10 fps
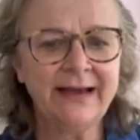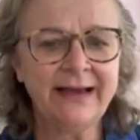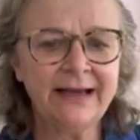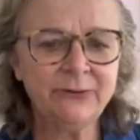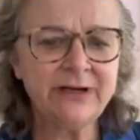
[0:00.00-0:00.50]

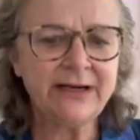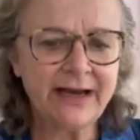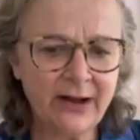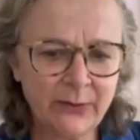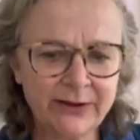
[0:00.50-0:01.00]
Henri
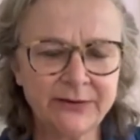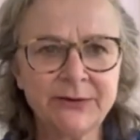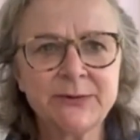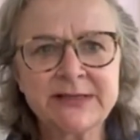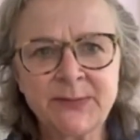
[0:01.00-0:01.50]

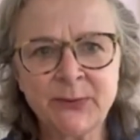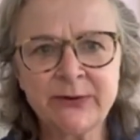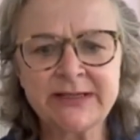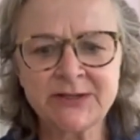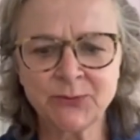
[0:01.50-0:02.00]
Nouwen, who was a
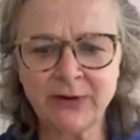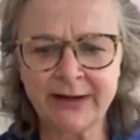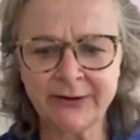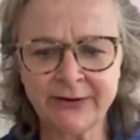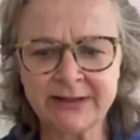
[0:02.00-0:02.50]
priest,
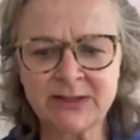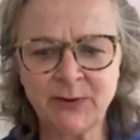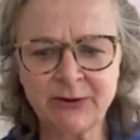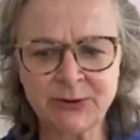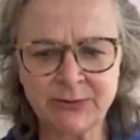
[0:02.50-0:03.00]
writer, and
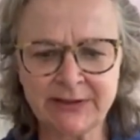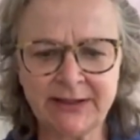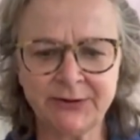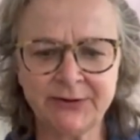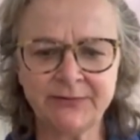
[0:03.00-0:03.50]
spiritual
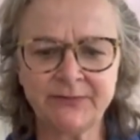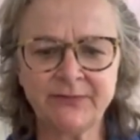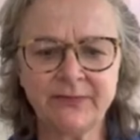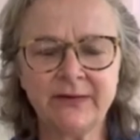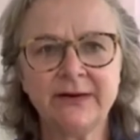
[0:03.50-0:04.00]
leader,
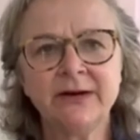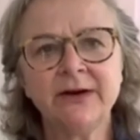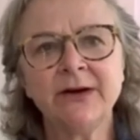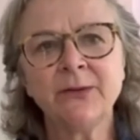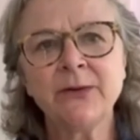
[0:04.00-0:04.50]

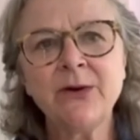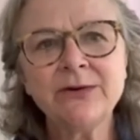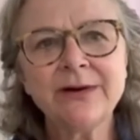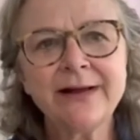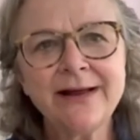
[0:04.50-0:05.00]

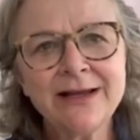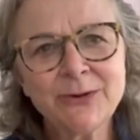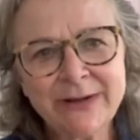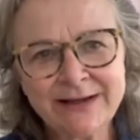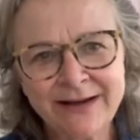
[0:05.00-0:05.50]
wrote
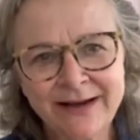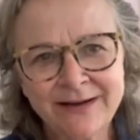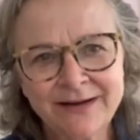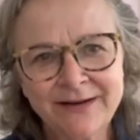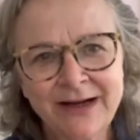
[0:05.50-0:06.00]

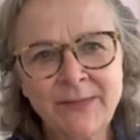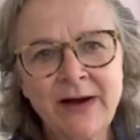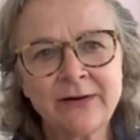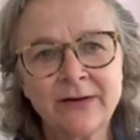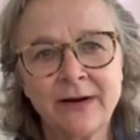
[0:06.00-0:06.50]
eloquently
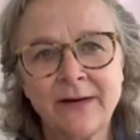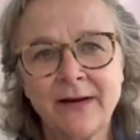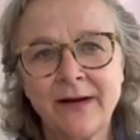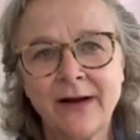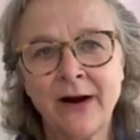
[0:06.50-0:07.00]
about
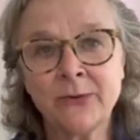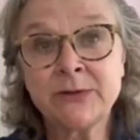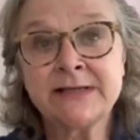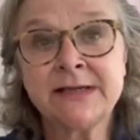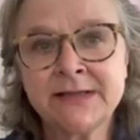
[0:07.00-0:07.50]
our
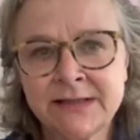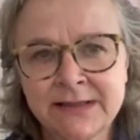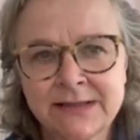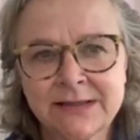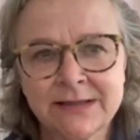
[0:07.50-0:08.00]

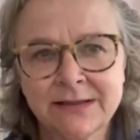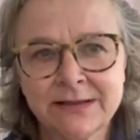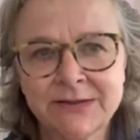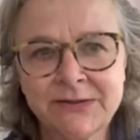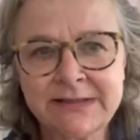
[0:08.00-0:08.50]
resistance
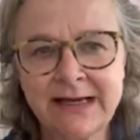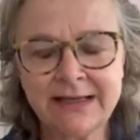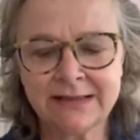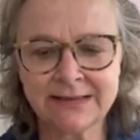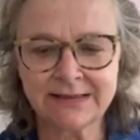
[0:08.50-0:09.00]
to
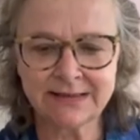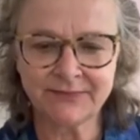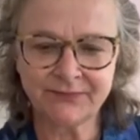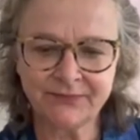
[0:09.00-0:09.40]
silence.